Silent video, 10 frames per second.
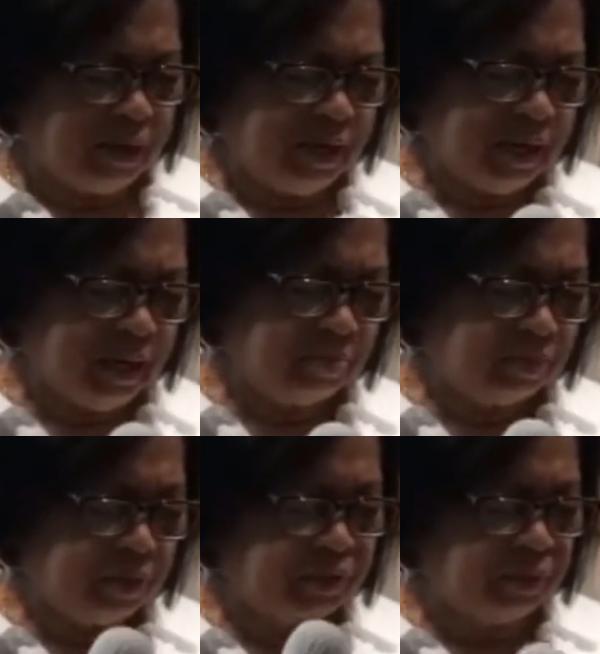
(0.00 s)
him
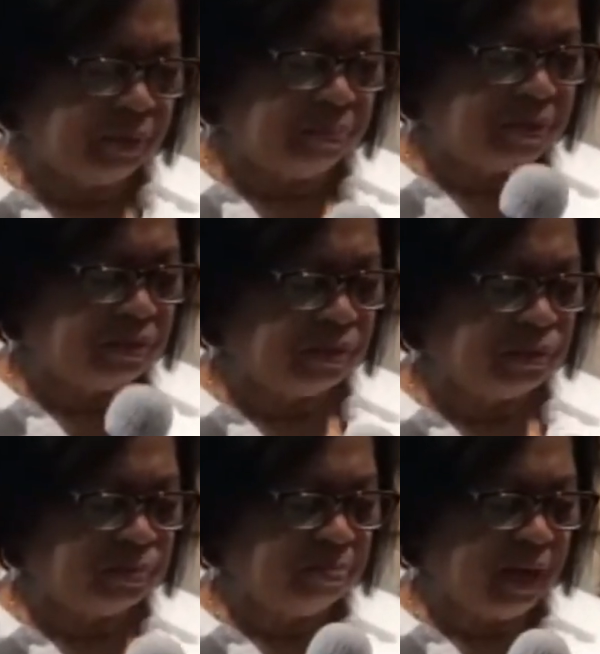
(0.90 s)
with your
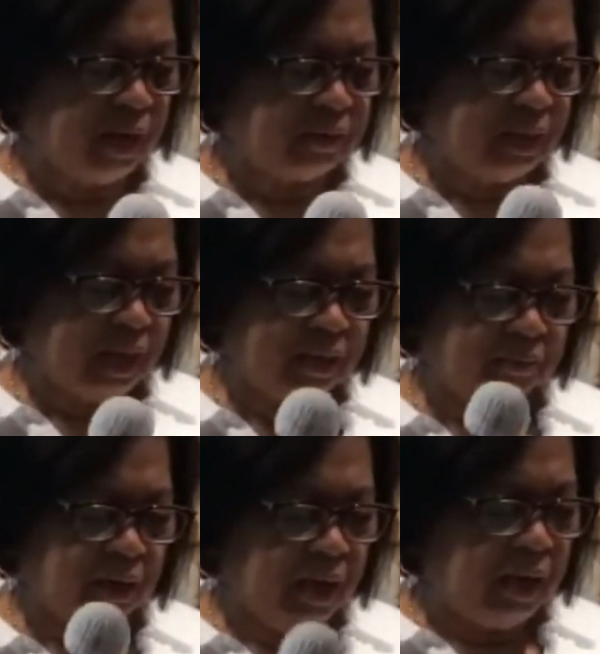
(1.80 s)
precious blood, and
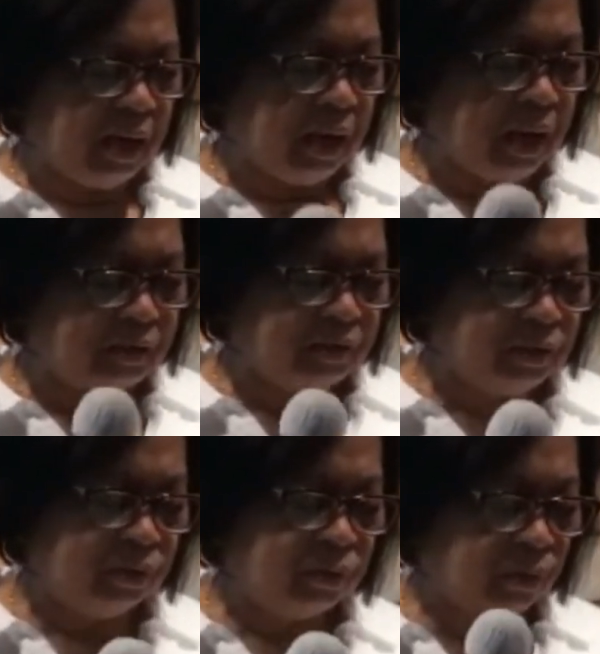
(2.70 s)
let
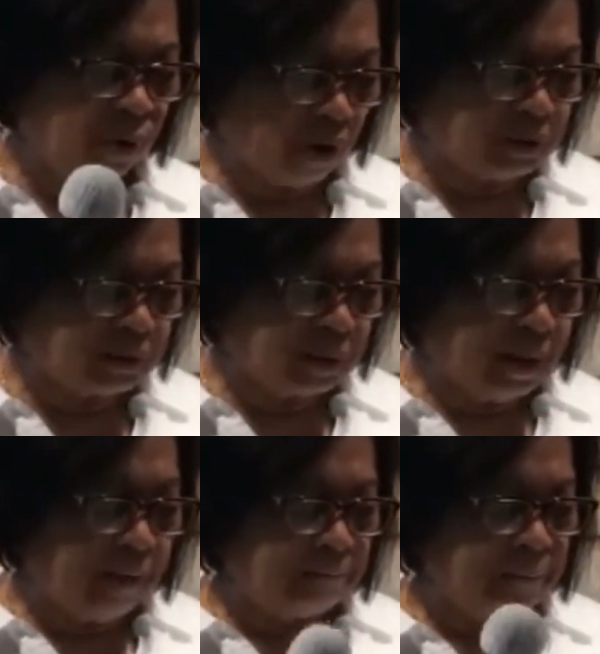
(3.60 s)
your cross
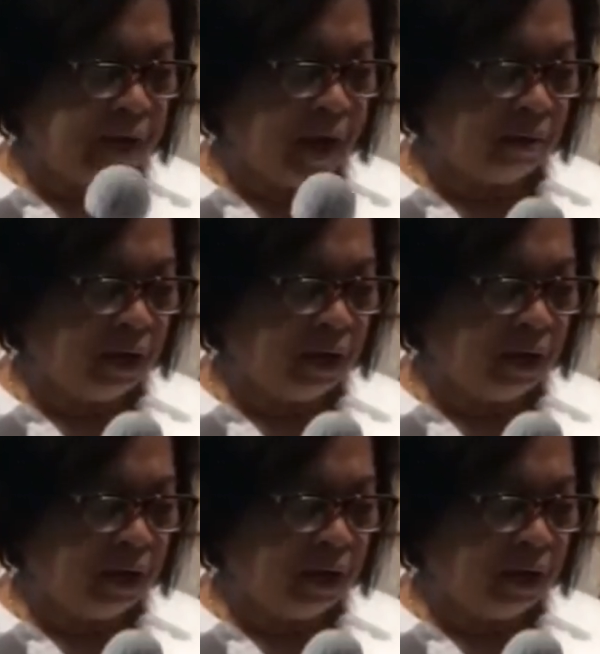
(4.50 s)
be